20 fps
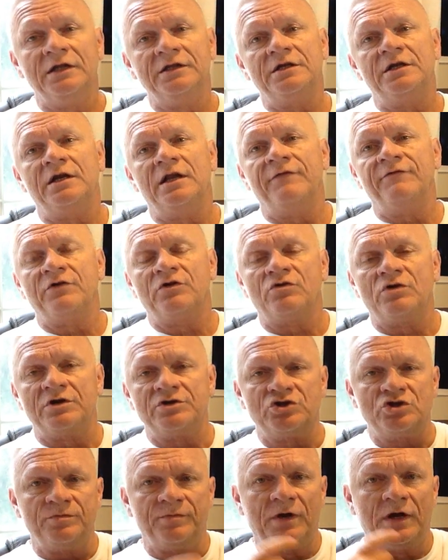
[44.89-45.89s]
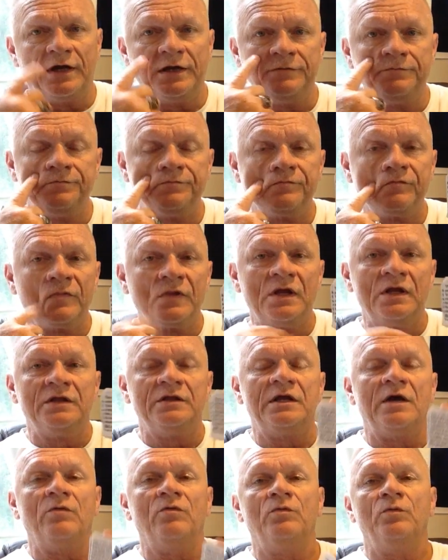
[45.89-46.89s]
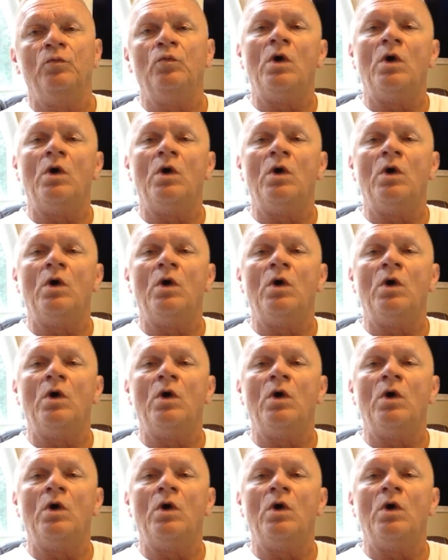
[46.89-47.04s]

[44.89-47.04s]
did it ever cross your mind that